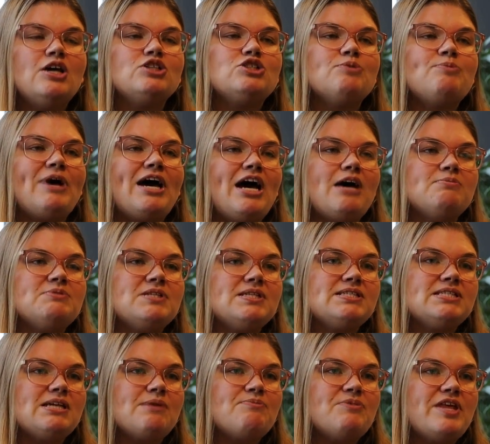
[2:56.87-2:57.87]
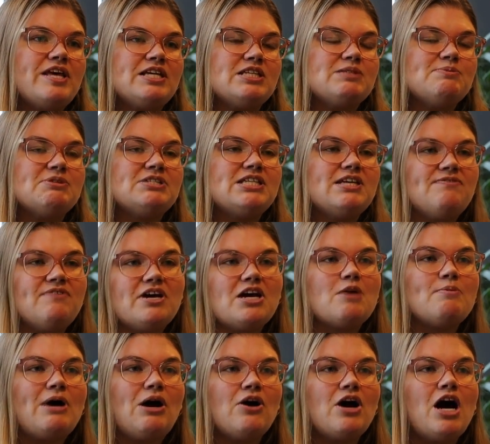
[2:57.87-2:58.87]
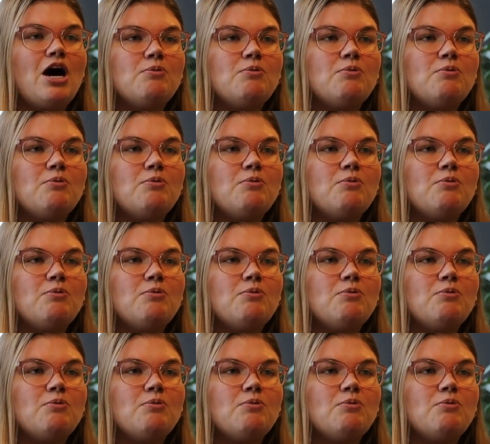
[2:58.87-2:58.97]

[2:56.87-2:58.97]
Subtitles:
So perhaps there's something specific about